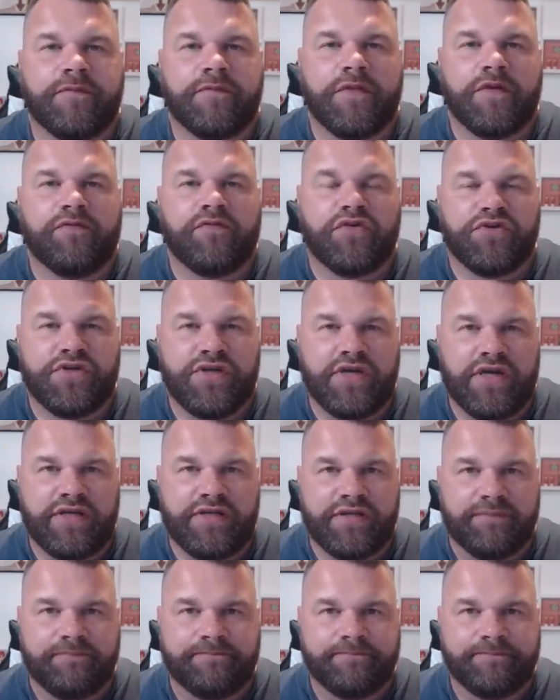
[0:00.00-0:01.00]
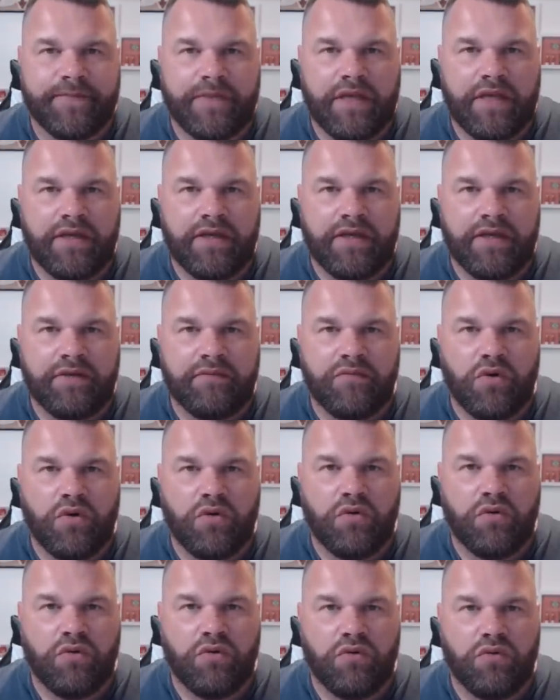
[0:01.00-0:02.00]
Frustrating.
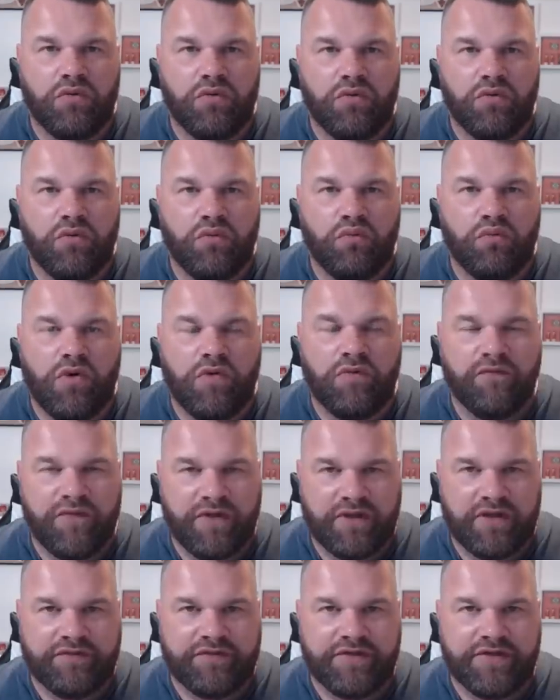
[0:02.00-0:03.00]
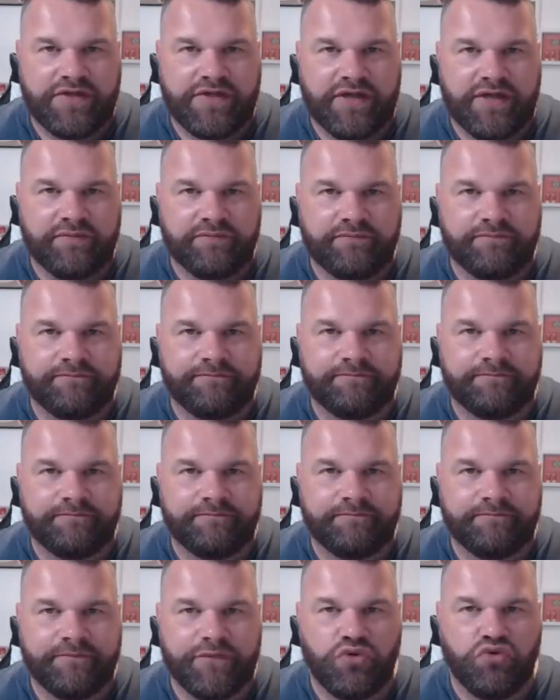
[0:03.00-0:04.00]
One thing left to say,
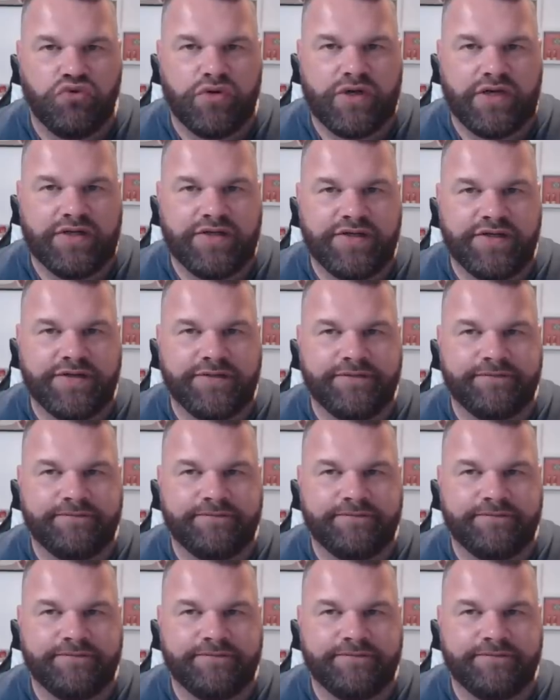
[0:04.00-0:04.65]
you Reds.